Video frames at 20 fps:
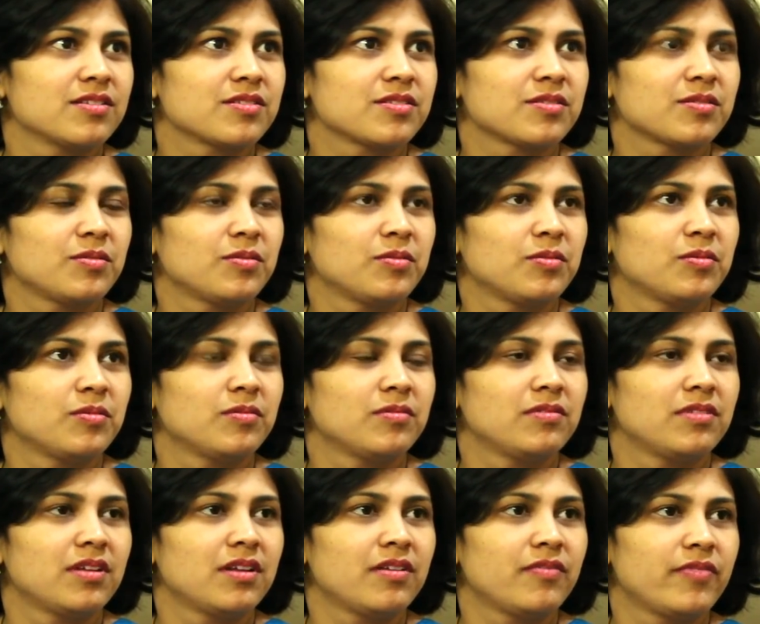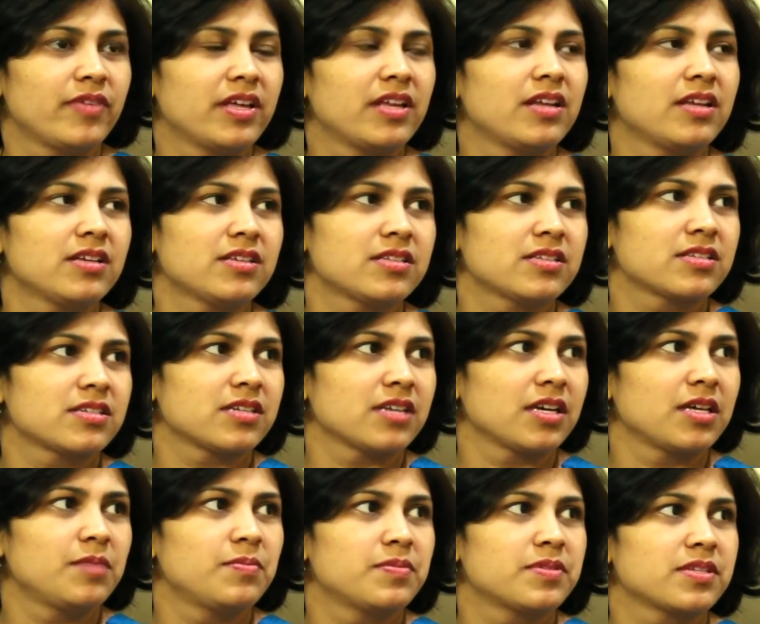So there are various
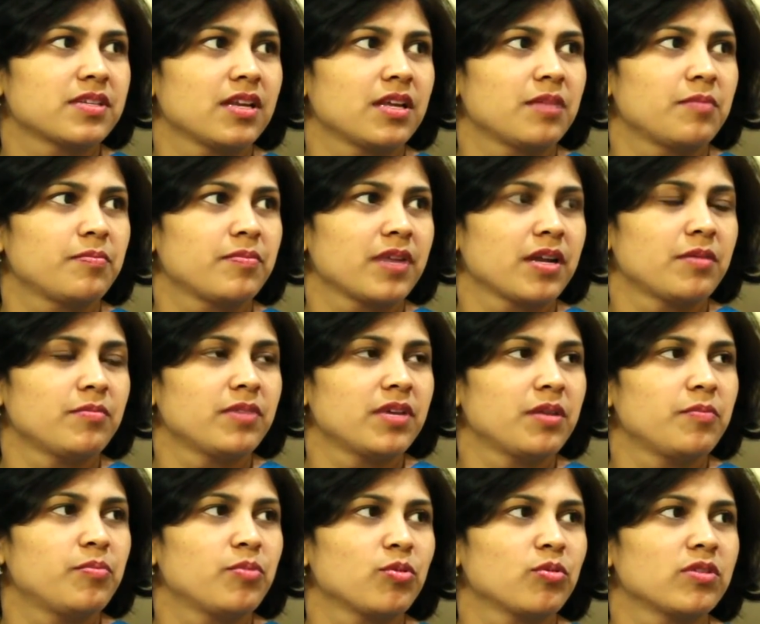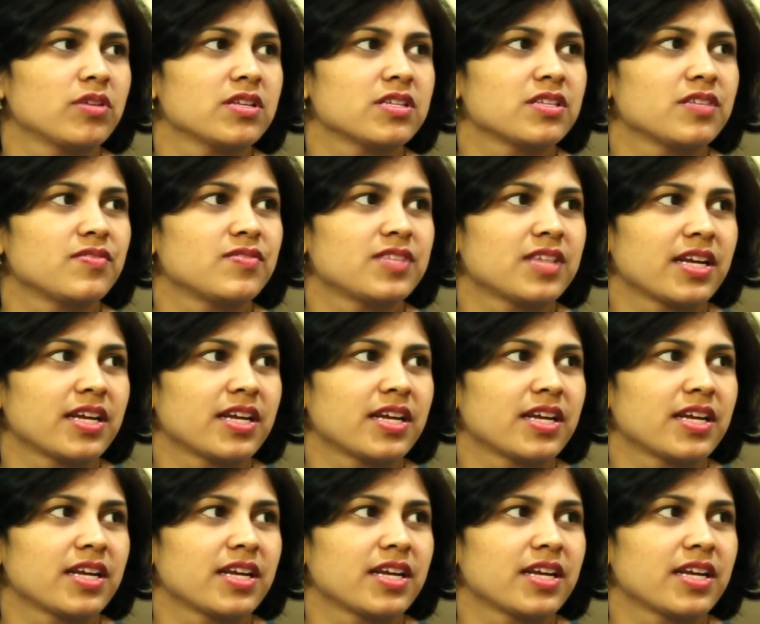types like primary progressive,